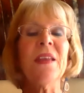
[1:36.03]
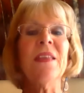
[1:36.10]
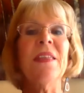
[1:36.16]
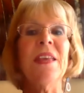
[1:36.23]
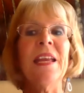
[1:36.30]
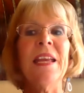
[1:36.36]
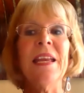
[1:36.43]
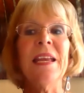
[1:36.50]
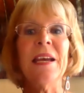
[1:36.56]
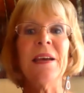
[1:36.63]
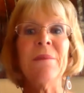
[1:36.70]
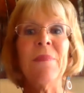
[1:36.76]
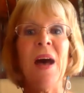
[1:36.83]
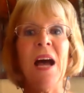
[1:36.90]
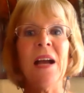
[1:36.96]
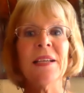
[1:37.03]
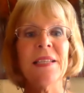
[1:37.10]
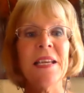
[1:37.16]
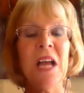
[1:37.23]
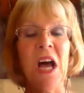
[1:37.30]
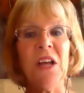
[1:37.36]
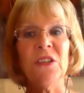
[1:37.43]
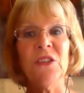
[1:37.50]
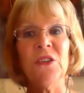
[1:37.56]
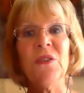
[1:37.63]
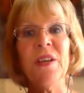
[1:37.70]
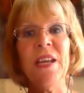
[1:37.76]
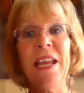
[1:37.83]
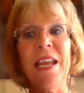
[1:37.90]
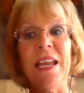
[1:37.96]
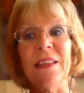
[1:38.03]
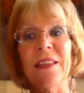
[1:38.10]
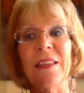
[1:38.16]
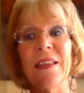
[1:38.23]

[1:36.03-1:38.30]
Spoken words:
the boxing underneath.